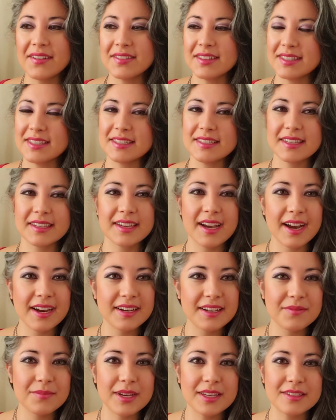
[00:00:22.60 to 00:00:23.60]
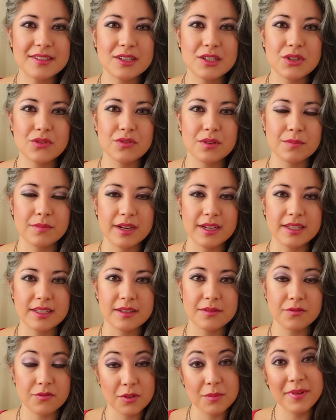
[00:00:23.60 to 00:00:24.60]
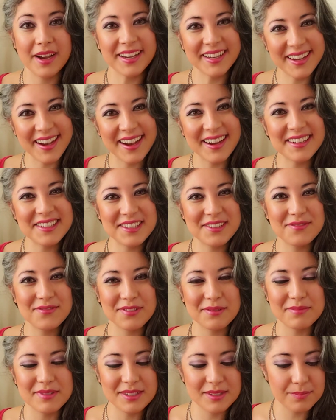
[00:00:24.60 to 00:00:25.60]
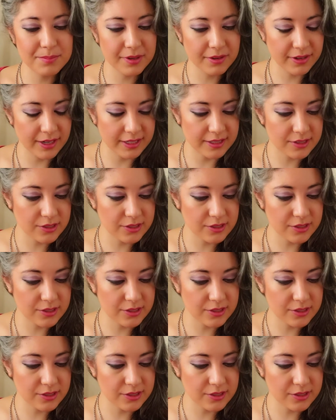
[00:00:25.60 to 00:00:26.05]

This is a guided message from my guides and from spirit.